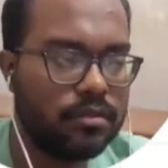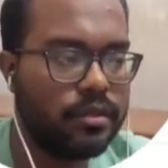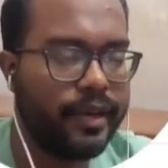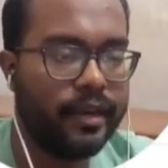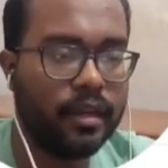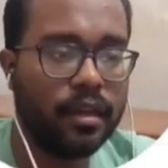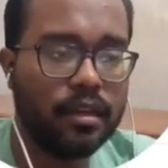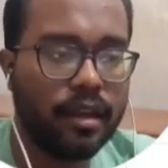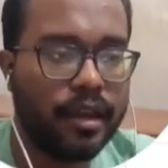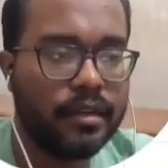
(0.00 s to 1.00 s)
data
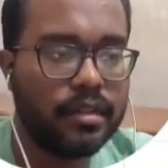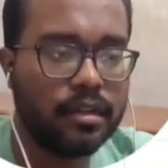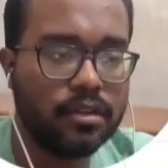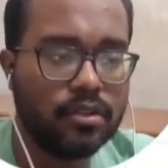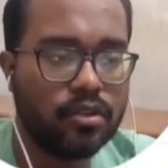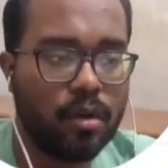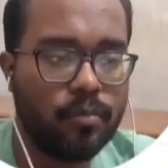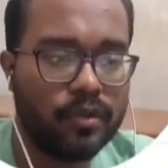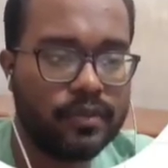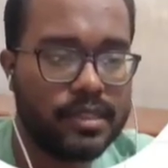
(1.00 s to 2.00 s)
at the
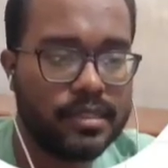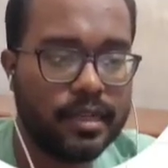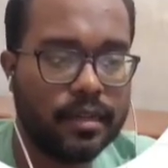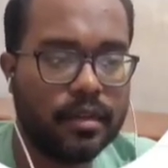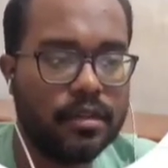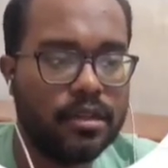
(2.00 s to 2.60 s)
top of this data.